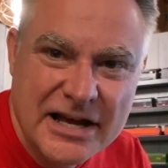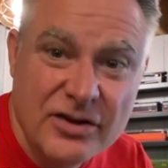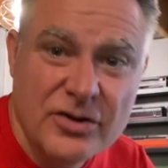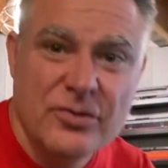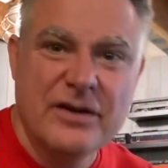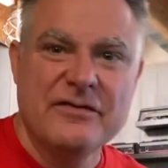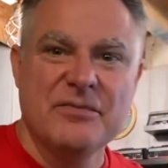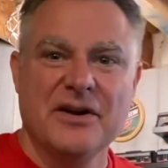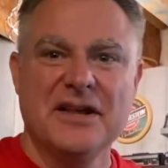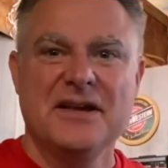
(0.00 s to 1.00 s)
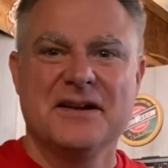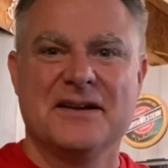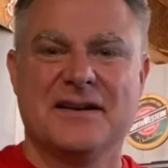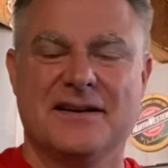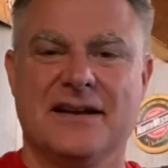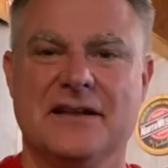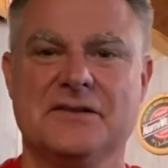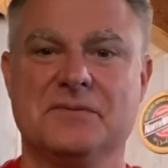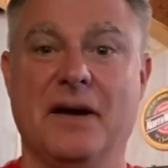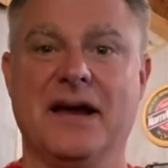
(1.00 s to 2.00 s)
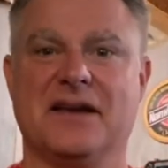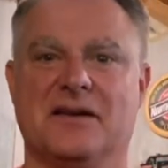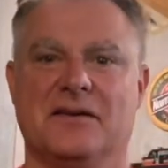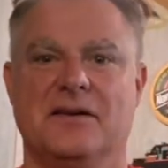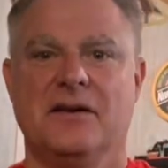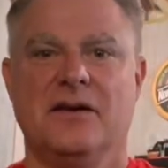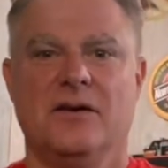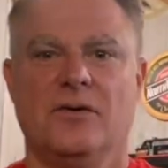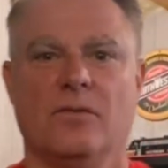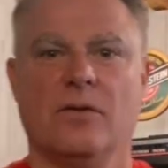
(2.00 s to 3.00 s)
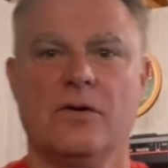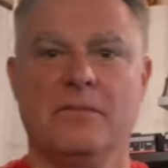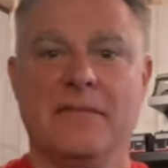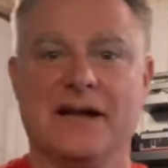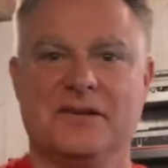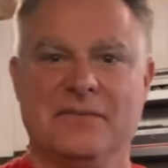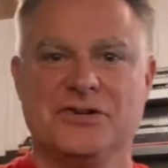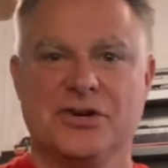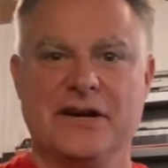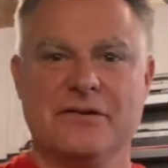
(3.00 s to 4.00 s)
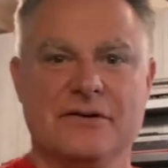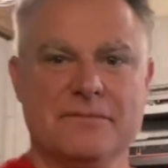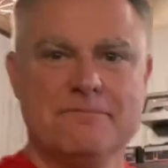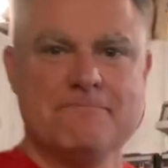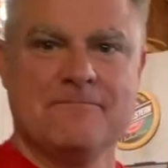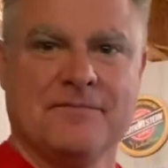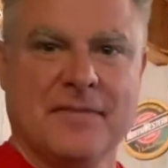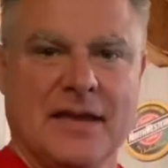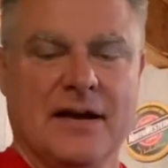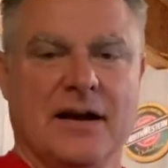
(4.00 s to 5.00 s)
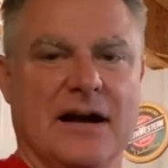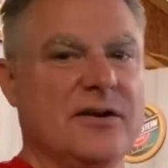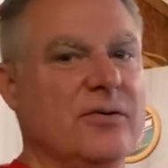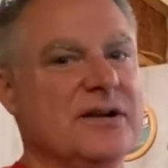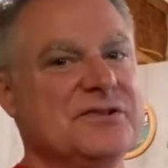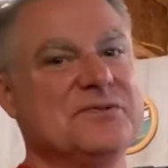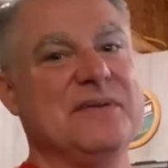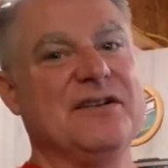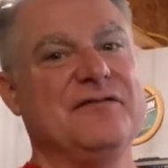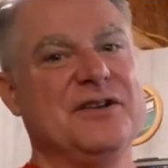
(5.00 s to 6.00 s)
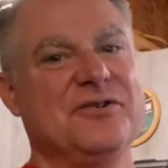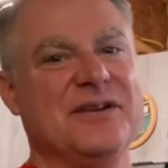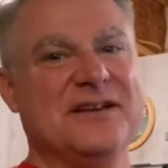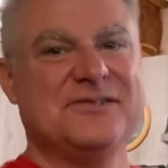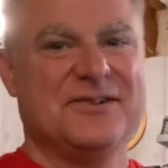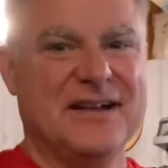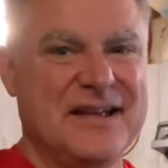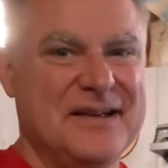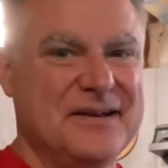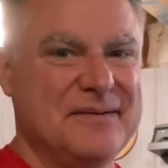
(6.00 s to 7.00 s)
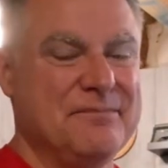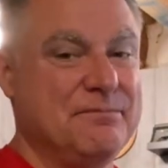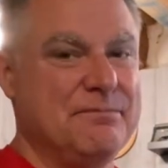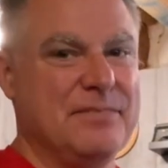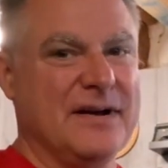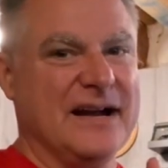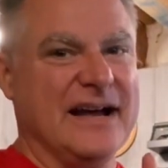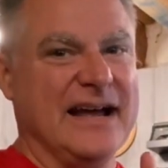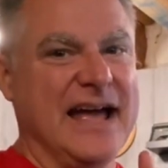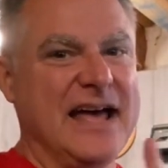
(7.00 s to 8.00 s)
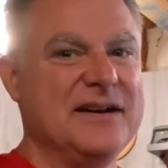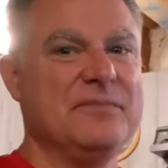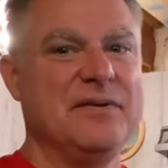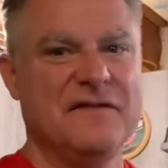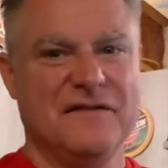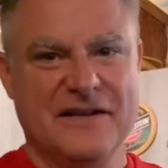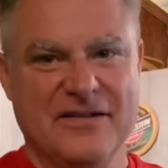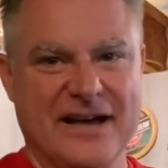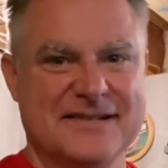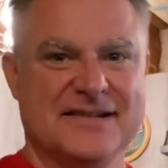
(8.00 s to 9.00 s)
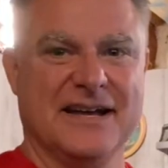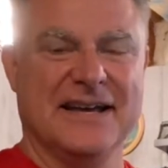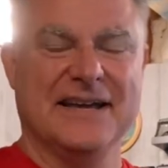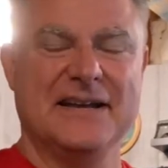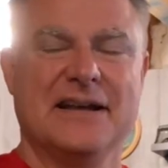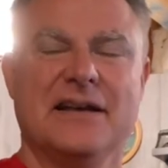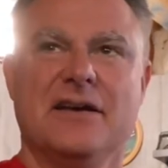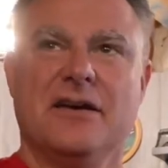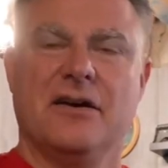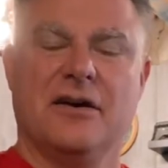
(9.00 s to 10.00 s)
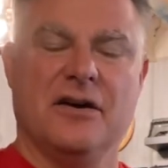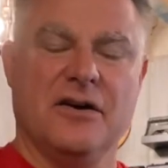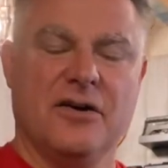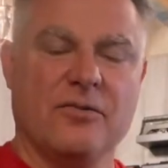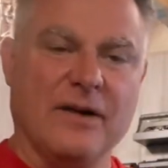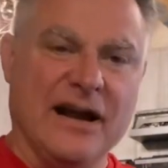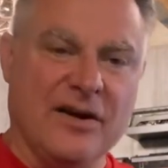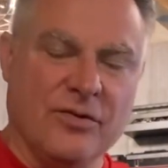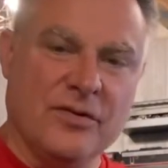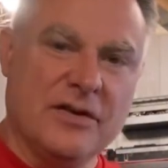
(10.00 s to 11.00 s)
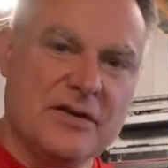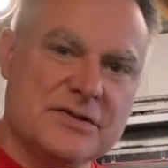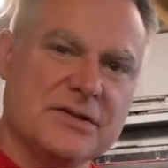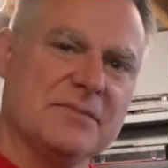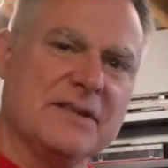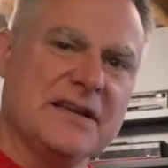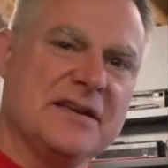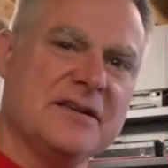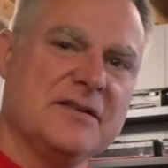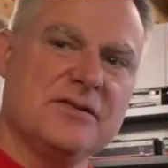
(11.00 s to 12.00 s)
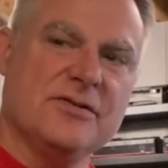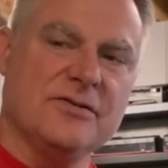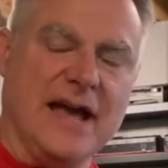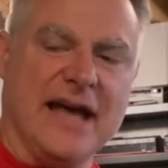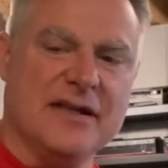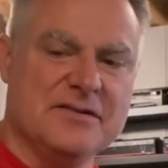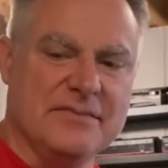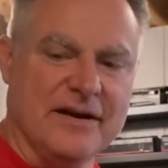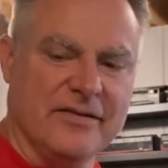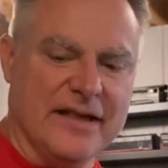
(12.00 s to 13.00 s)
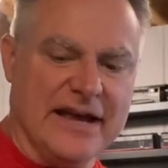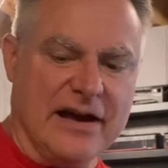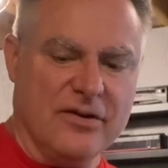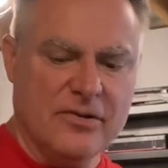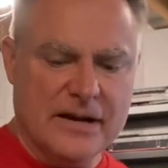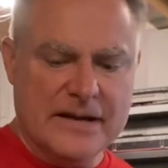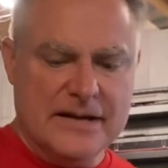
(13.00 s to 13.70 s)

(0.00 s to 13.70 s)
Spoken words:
Hello everybody, it's Mike. Welcome back to my train room. I know I just made a video yesterday, but I had an epiphany last night around something to add to my layout.